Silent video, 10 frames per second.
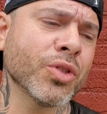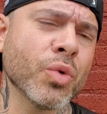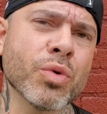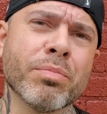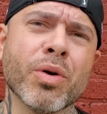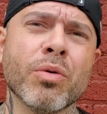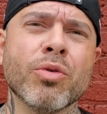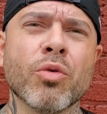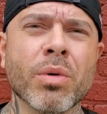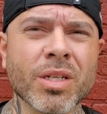of the totem
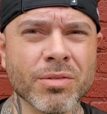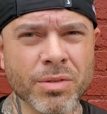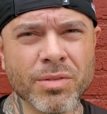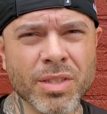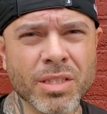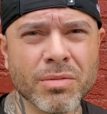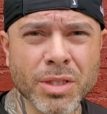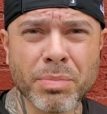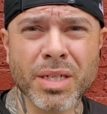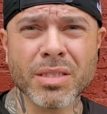pole, nobody really
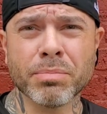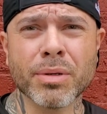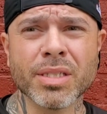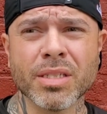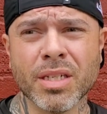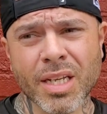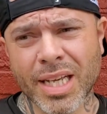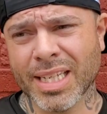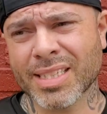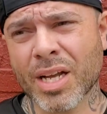respects depression.
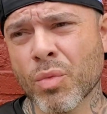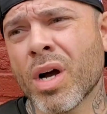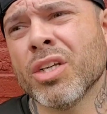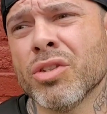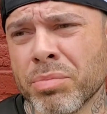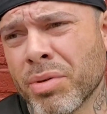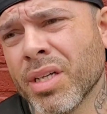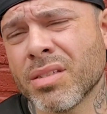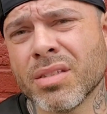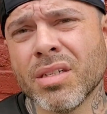It's like, why are you
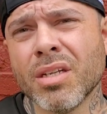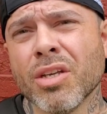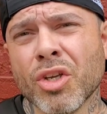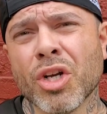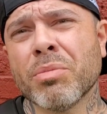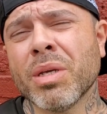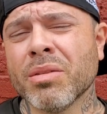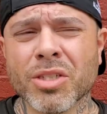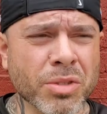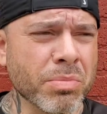depressed? You know what I
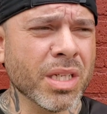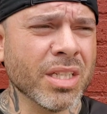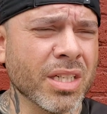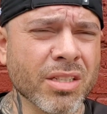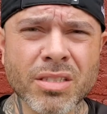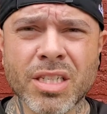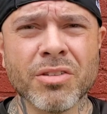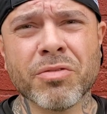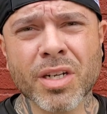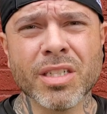mean? There's millionaires,
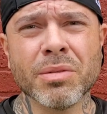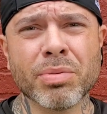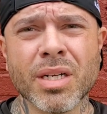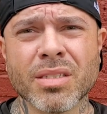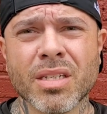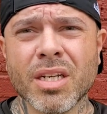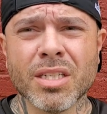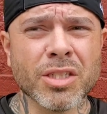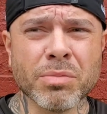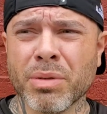they're fucking depressed.
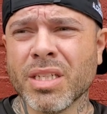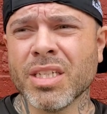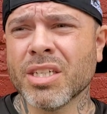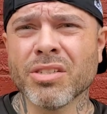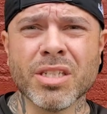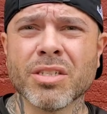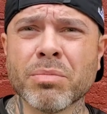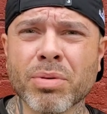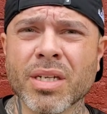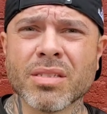There's billionaires, they're
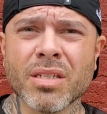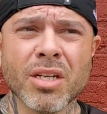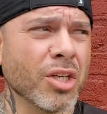depressed.